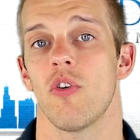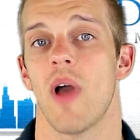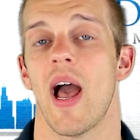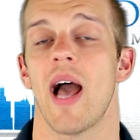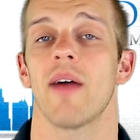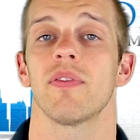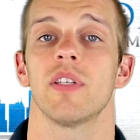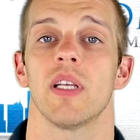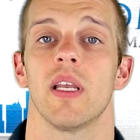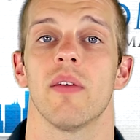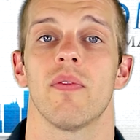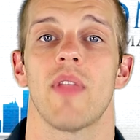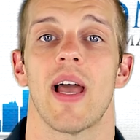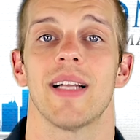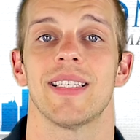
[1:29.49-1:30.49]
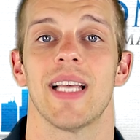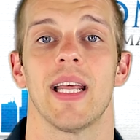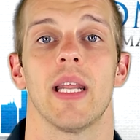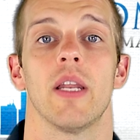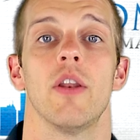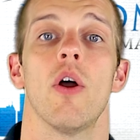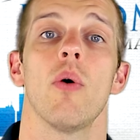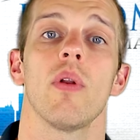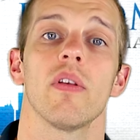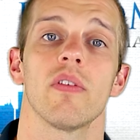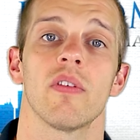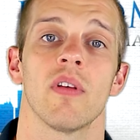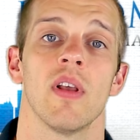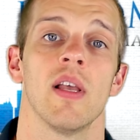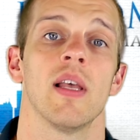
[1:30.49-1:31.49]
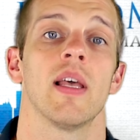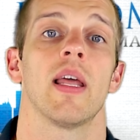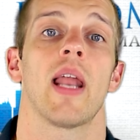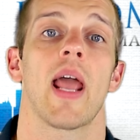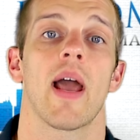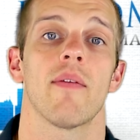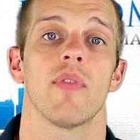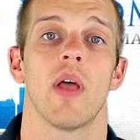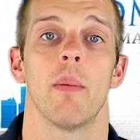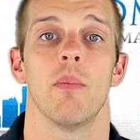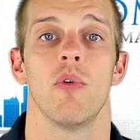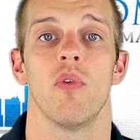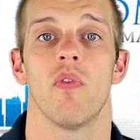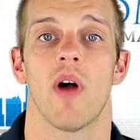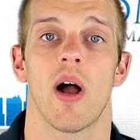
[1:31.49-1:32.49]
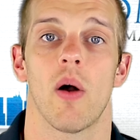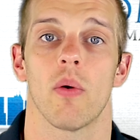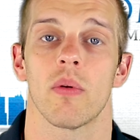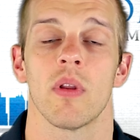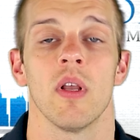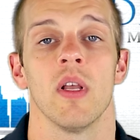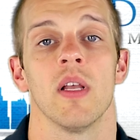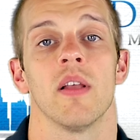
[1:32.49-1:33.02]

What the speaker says: you have to give that tenant notice and have them move out.